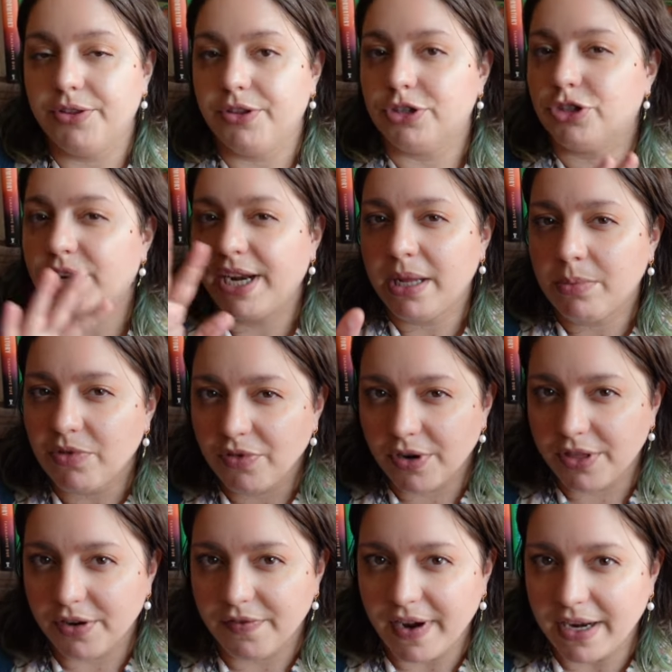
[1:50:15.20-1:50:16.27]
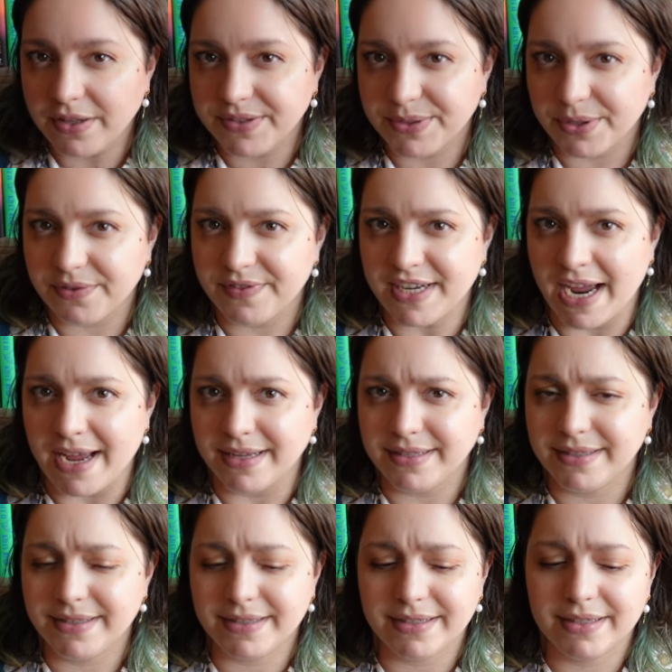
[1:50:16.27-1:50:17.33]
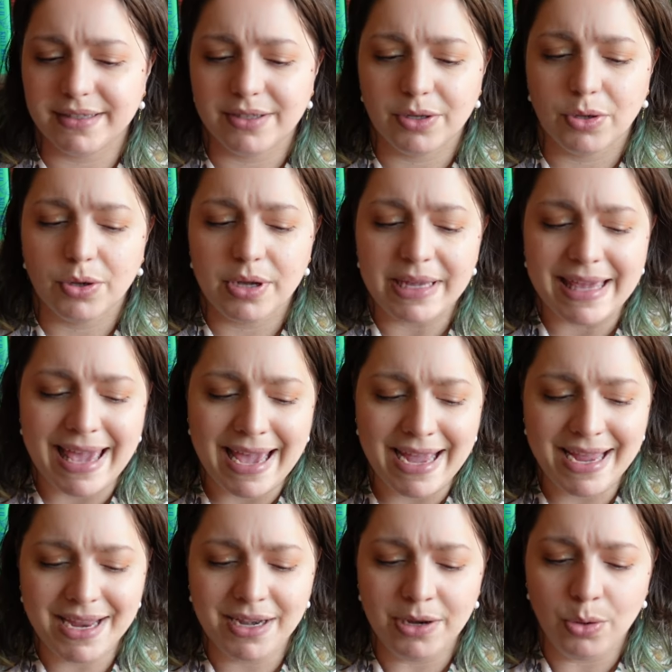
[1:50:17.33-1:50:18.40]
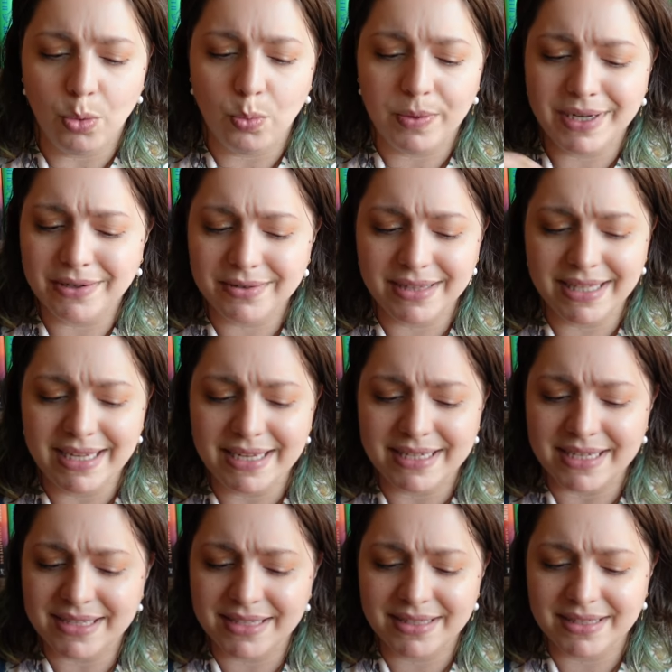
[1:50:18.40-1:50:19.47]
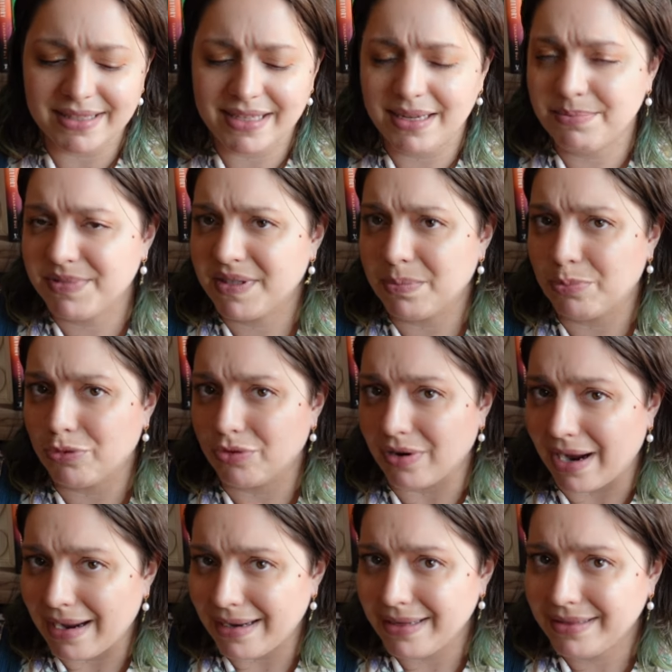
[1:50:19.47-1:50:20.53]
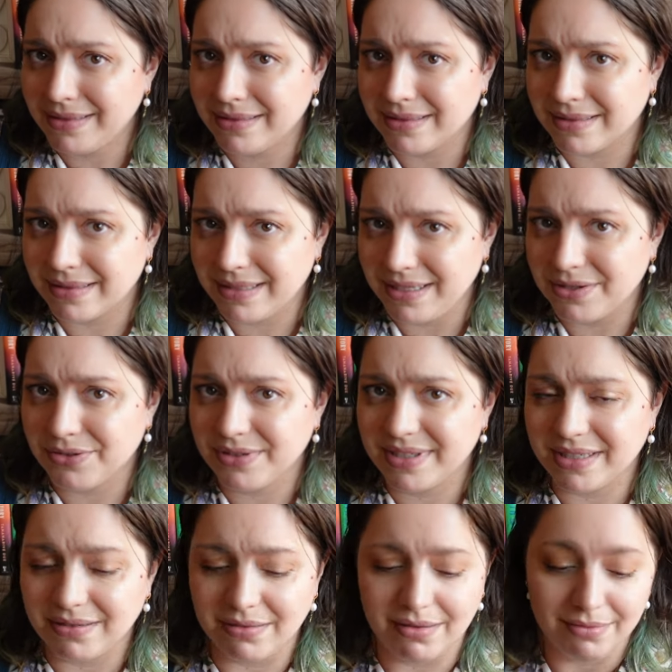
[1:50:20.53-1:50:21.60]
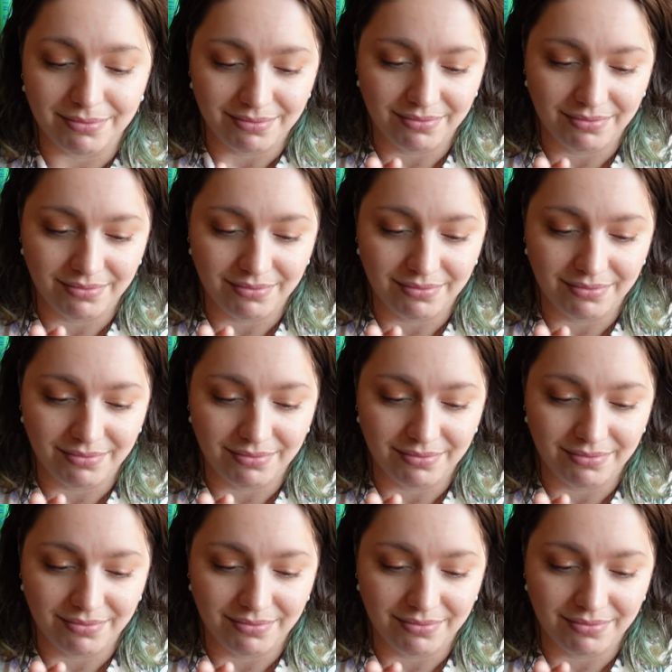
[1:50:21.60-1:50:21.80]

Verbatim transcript: They're training before their final sort of tests. Cain weirdly doesn't seem surprised to see her still.